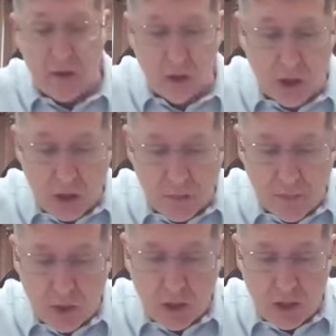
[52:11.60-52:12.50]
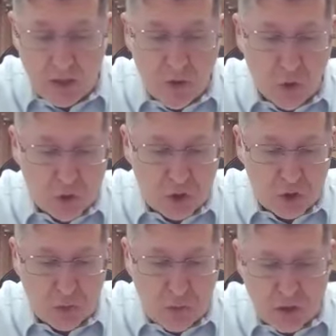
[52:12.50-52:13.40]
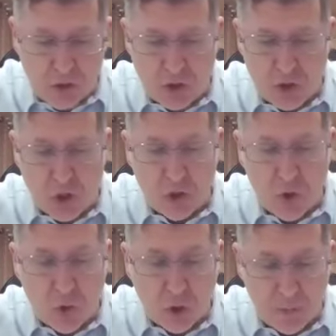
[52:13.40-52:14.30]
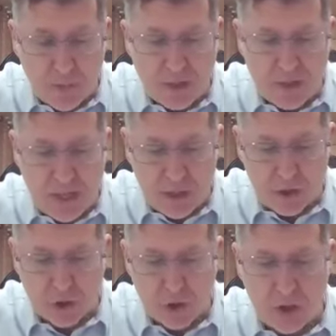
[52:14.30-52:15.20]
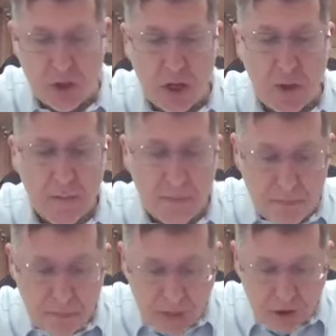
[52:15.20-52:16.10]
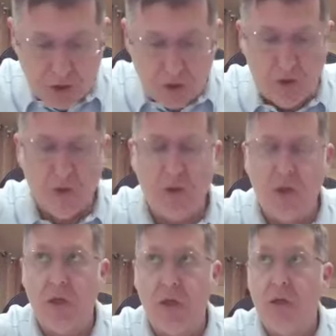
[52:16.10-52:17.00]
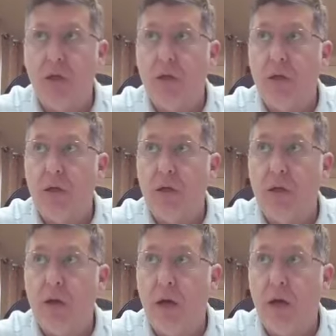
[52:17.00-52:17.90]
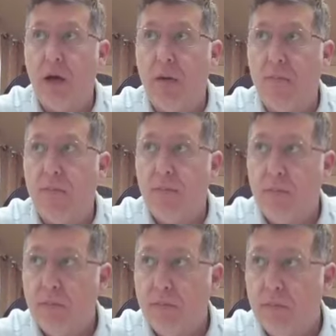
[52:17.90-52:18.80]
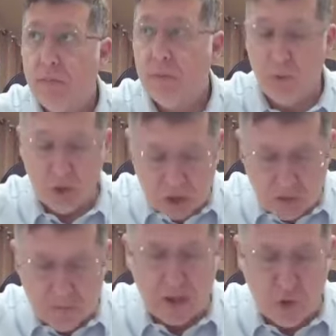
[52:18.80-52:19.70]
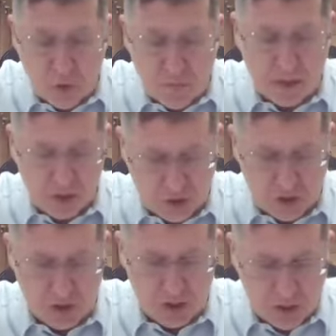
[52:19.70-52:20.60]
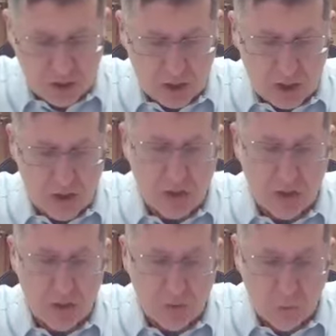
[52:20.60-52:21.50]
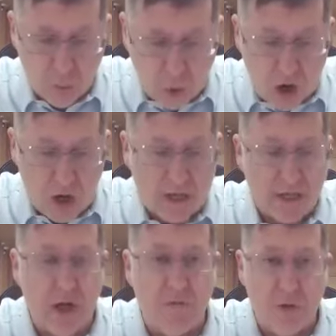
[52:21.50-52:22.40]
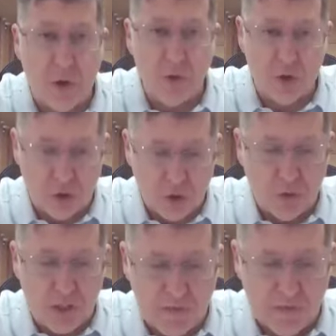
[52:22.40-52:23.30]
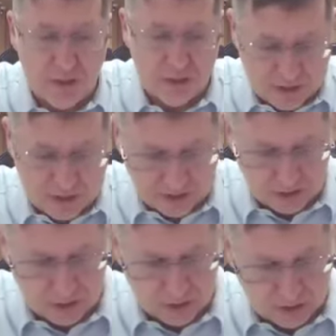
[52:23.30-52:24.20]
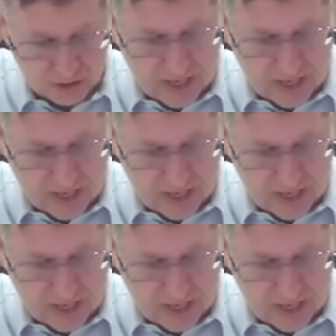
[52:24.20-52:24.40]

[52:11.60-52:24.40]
that in those situations you could potentially mix the it would seem like you can mix the wine of those two even lechatchila.